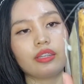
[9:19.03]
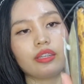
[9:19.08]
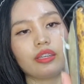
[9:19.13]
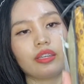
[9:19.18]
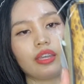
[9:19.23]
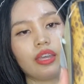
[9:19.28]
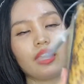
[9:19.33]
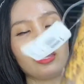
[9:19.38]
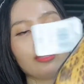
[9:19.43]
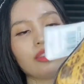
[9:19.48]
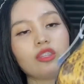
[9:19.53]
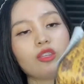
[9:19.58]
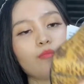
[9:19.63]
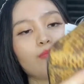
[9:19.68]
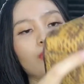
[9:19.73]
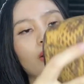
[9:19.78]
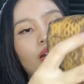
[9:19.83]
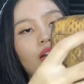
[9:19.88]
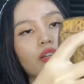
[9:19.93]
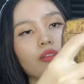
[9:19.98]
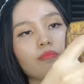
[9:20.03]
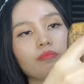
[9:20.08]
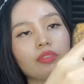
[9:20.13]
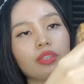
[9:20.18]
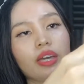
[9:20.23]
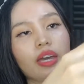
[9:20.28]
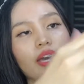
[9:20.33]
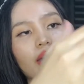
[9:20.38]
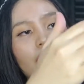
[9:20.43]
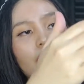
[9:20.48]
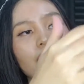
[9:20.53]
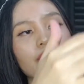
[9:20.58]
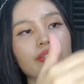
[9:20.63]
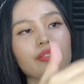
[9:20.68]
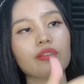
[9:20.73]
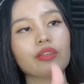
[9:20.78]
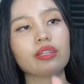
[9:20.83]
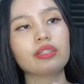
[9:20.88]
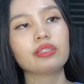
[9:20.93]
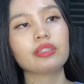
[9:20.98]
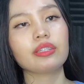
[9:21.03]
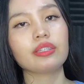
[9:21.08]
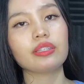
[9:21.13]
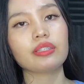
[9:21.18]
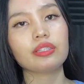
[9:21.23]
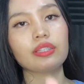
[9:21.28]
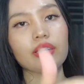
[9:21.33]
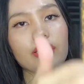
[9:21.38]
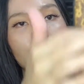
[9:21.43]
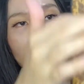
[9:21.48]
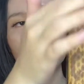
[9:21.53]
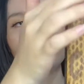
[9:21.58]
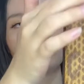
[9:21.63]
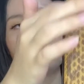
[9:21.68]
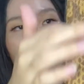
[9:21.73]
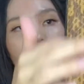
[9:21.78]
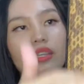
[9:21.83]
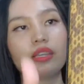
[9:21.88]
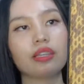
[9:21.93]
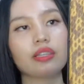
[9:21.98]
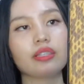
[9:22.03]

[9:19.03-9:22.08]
And the bottom, guys, you can see this is a